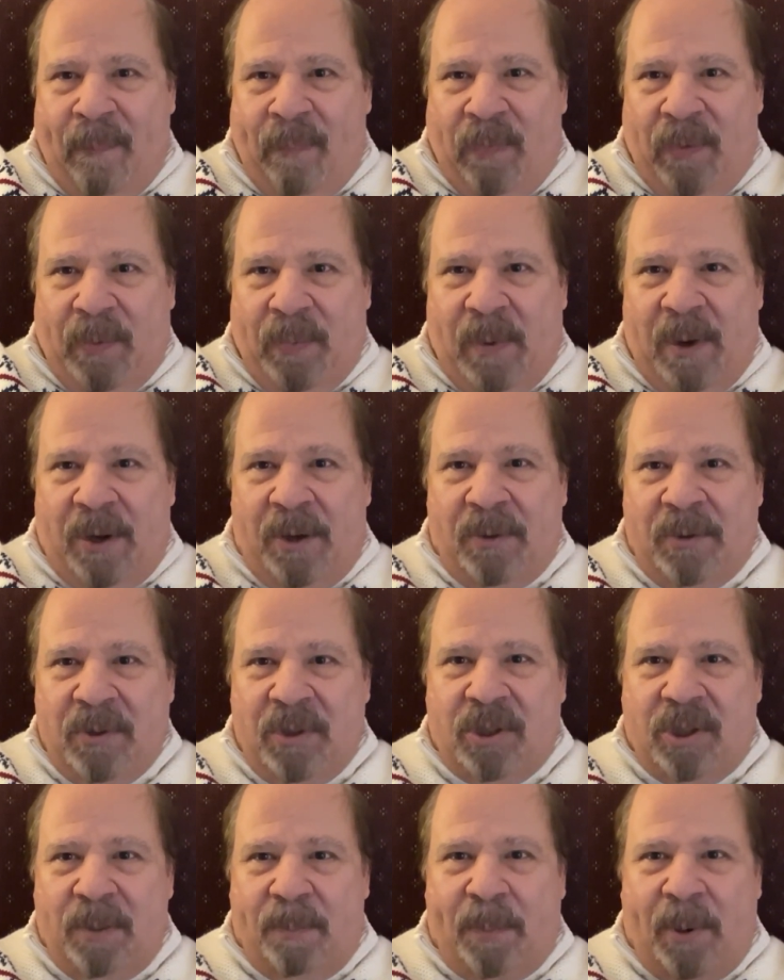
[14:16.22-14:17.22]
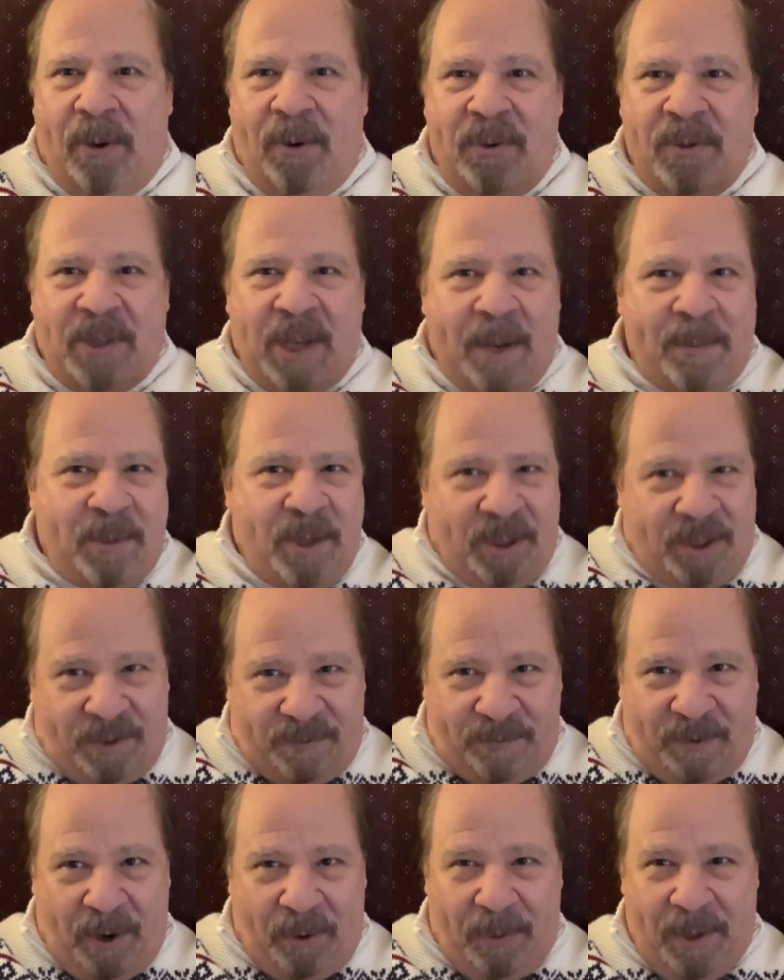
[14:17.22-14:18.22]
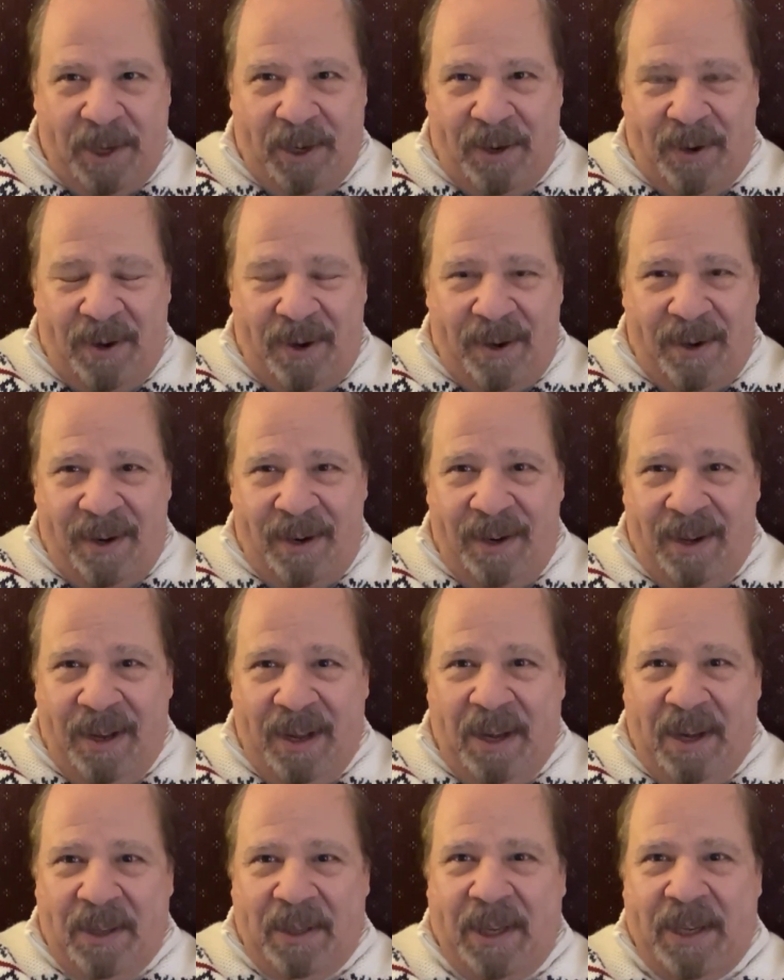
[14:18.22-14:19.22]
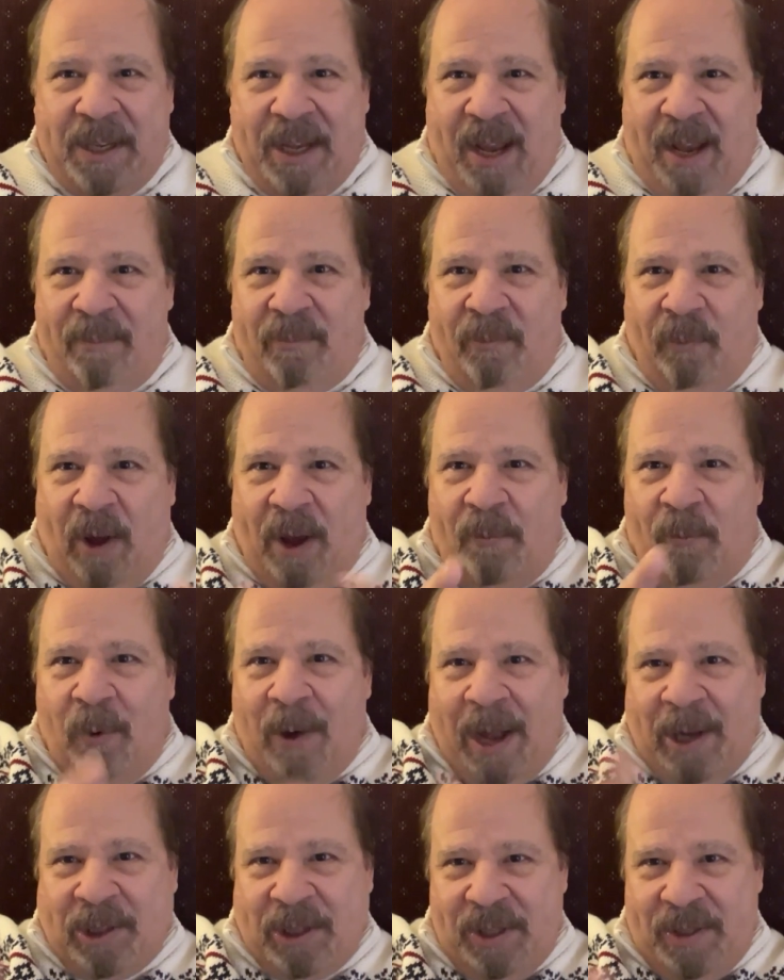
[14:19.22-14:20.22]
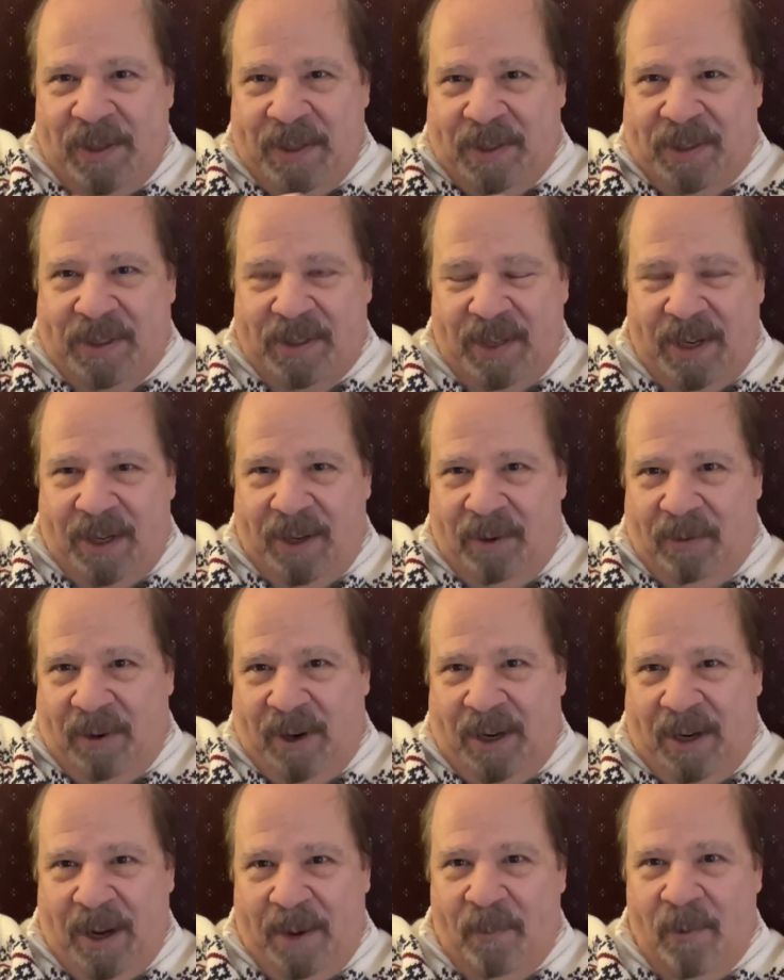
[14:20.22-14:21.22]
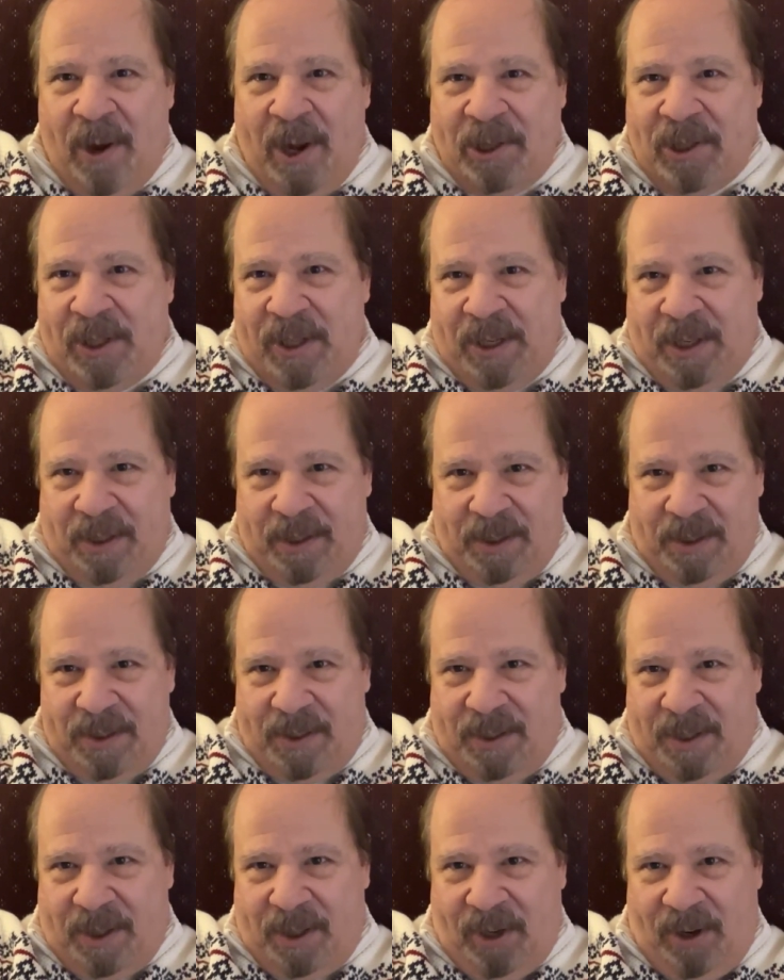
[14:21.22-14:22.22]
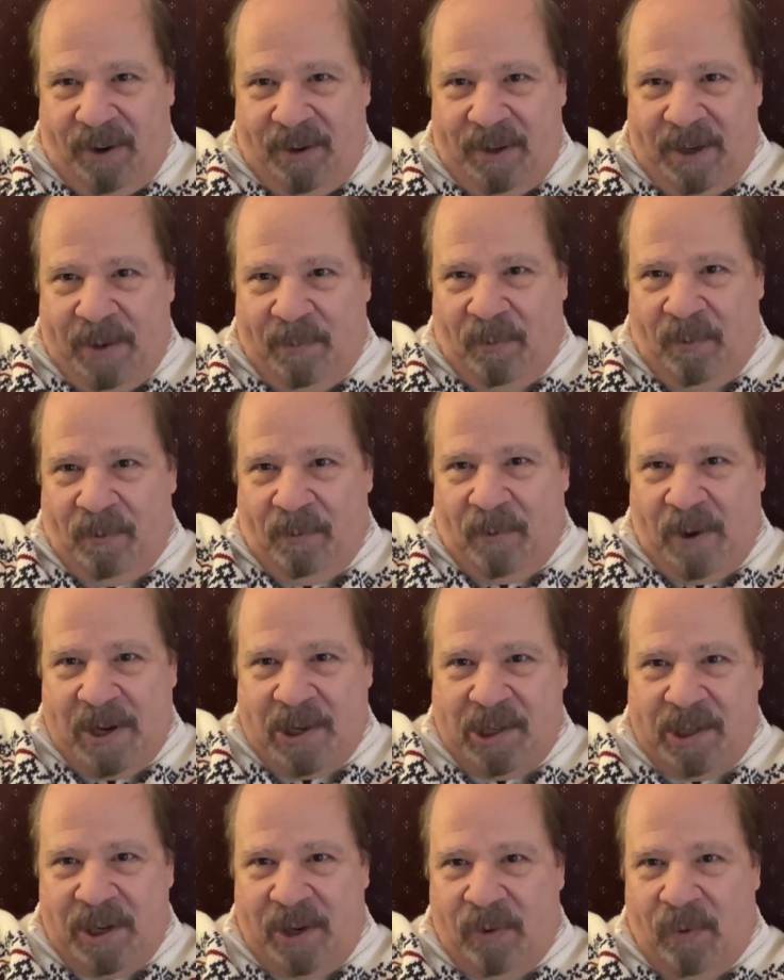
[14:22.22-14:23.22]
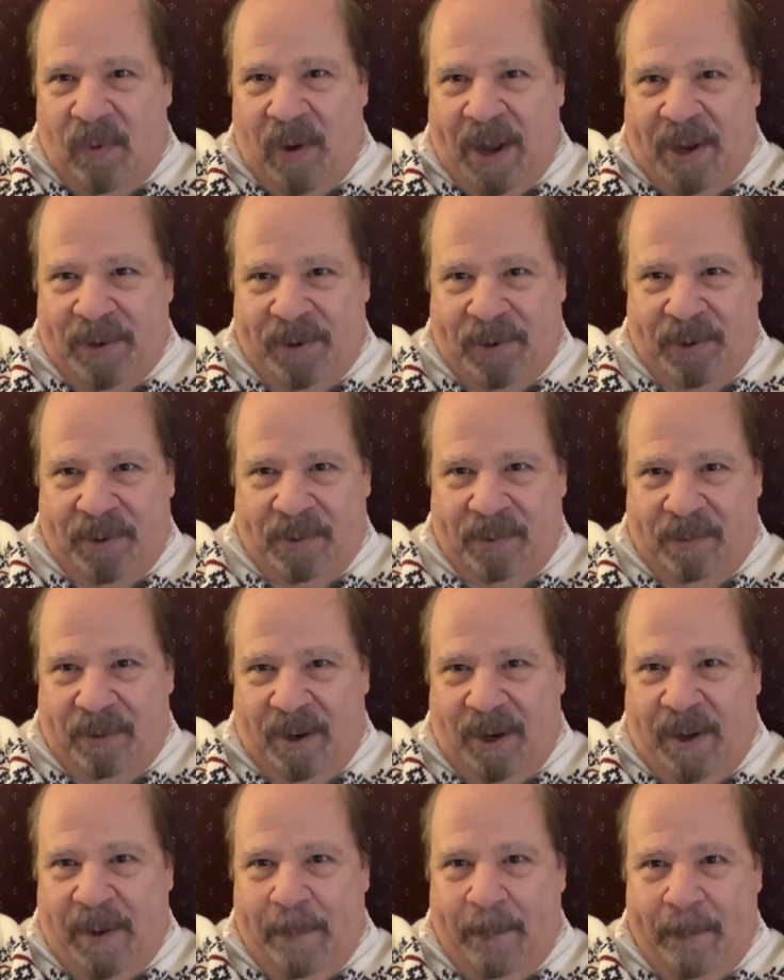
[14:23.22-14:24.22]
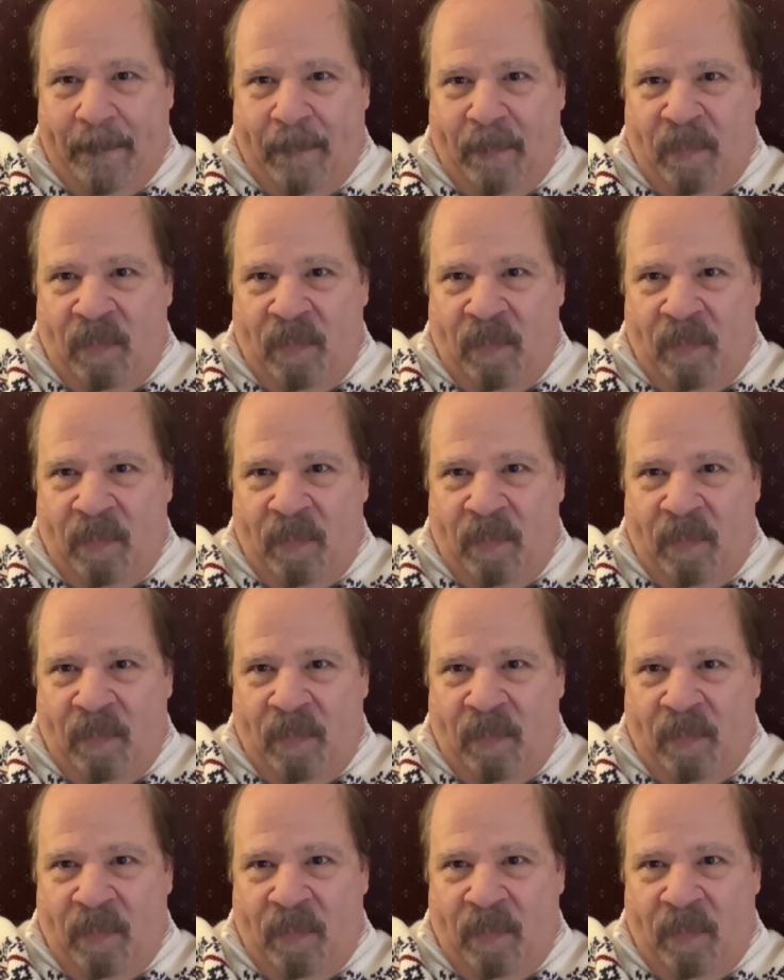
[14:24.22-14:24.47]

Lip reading: Well, suppose I'm just very good. Like I'm watching this thing, right? I'm watching it sit there and I'm watching it wander, right?